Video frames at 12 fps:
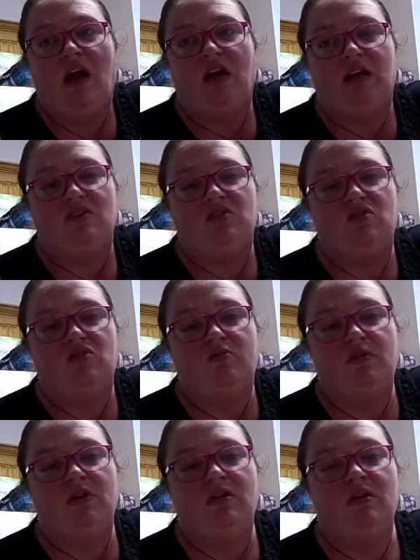I get a scoop,
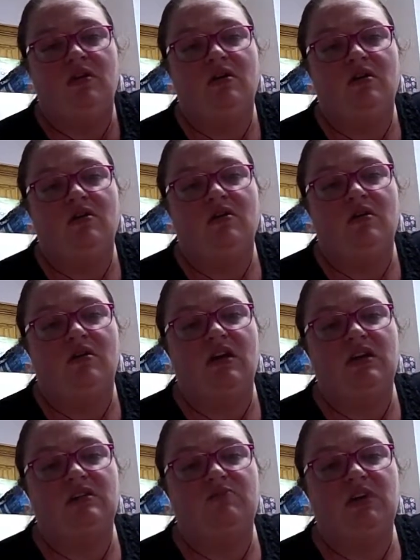nice